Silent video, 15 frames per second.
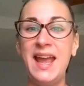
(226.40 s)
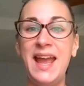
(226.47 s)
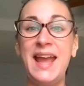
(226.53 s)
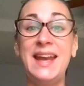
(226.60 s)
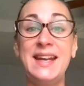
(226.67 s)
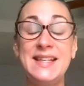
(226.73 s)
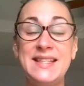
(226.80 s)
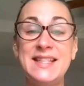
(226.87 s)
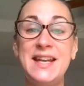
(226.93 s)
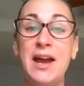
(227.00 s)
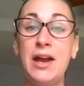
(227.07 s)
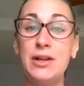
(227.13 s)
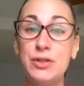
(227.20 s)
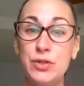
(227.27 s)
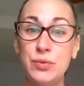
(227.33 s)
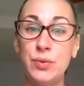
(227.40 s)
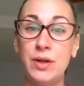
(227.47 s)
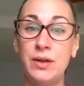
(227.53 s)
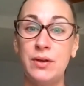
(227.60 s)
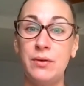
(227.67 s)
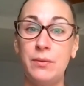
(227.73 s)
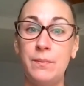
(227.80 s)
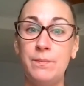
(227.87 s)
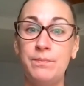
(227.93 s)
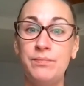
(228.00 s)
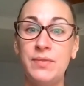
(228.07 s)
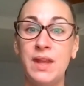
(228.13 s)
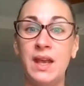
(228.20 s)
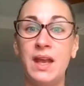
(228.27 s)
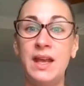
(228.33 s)
And it's not true.
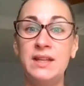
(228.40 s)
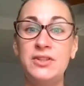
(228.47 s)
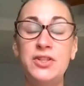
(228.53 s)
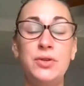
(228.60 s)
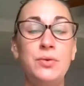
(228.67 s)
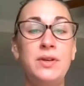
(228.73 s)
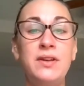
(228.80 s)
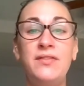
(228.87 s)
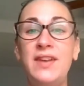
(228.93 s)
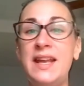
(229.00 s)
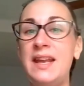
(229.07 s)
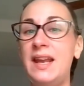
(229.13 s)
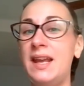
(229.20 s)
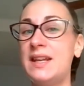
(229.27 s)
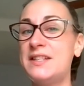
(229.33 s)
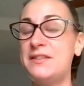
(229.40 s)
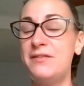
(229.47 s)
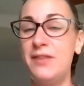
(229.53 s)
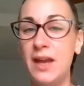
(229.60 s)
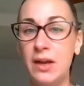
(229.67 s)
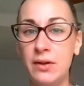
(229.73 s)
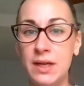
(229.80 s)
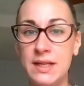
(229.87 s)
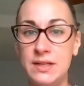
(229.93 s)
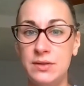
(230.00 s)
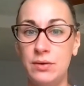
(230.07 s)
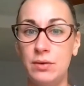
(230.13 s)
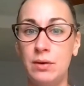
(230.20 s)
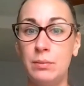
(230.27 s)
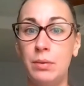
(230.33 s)
Intuitive eating is very
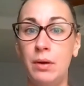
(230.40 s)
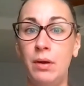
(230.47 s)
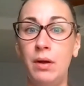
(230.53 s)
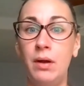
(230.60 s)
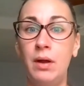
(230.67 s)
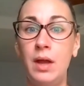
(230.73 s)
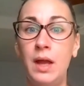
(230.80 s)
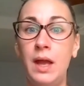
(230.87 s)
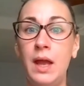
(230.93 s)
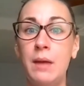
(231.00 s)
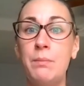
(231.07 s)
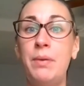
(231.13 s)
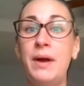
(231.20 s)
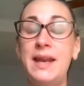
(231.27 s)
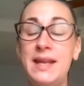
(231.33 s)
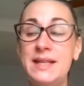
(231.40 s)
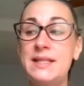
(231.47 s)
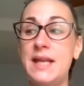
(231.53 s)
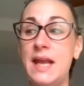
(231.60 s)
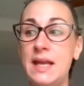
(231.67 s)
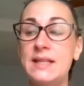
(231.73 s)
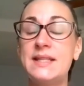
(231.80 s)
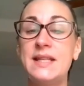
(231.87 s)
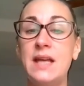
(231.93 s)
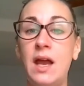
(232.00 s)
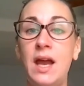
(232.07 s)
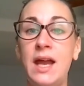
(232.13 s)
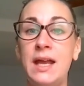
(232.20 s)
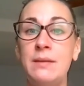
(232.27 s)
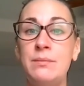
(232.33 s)
doable, but it takes
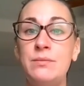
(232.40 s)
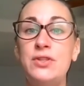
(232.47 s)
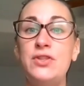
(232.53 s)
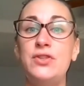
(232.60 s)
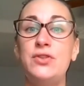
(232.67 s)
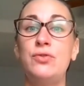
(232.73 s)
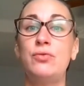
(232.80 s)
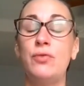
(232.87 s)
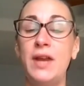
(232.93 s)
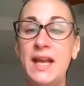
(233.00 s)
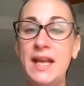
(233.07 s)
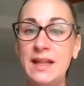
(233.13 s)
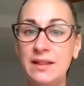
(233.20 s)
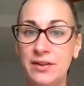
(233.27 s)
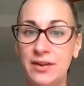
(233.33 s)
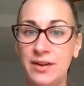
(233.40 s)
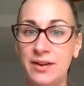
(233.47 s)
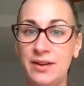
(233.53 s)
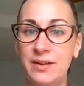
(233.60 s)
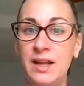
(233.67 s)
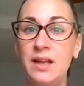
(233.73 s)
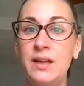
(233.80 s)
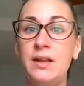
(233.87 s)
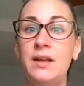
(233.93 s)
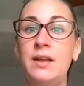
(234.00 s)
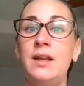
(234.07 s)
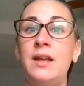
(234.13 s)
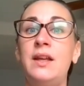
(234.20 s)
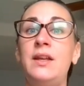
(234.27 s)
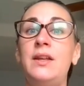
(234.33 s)
time to relearn,
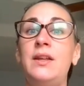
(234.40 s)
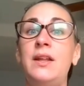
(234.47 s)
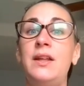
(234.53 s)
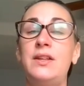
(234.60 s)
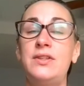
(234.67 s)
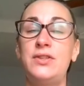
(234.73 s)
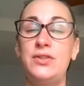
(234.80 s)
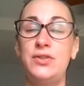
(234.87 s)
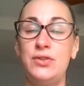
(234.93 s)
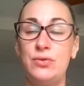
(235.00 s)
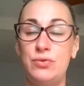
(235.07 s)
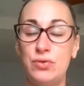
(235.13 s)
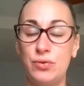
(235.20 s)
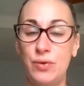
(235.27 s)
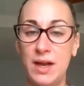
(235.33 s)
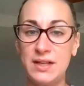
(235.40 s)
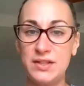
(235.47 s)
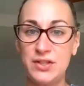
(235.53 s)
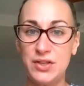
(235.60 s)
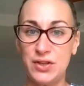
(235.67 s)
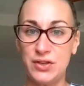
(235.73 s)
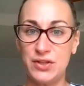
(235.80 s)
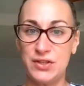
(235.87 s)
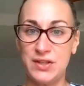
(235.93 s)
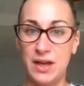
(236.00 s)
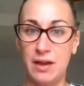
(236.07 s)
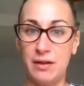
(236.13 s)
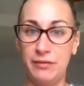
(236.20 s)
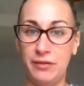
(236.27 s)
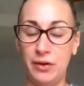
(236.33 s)
to trust
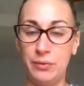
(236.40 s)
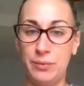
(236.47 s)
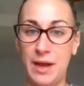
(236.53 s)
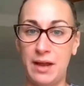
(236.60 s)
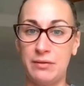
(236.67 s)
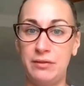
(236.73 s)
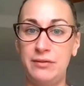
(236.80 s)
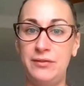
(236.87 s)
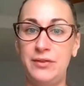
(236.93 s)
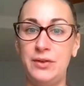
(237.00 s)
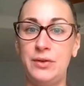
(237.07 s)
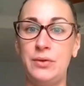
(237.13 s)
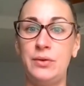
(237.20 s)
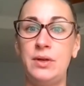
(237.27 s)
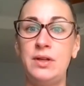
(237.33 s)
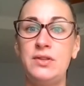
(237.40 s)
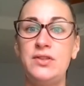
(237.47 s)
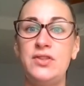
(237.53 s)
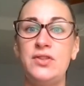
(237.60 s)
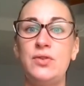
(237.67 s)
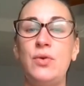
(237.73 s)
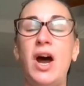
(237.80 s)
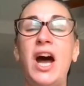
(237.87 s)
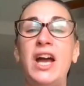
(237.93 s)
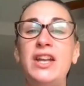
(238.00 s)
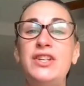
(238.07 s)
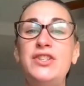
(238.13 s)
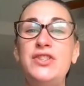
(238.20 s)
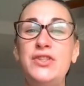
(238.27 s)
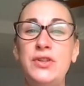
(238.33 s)
yourself around food, to
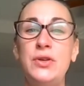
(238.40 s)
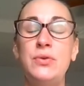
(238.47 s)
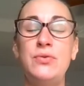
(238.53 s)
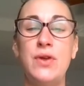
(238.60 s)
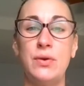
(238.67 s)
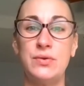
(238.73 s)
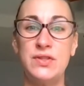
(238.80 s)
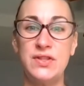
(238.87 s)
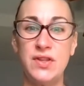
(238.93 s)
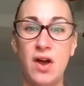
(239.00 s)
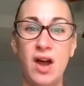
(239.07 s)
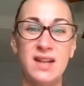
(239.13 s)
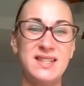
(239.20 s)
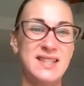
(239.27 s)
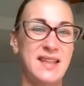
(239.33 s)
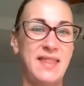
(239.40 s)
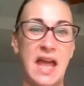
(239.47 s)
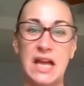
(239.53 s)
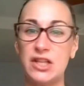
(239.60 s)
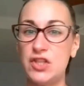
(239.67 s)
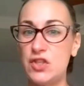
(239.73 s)
undo those thoughts and that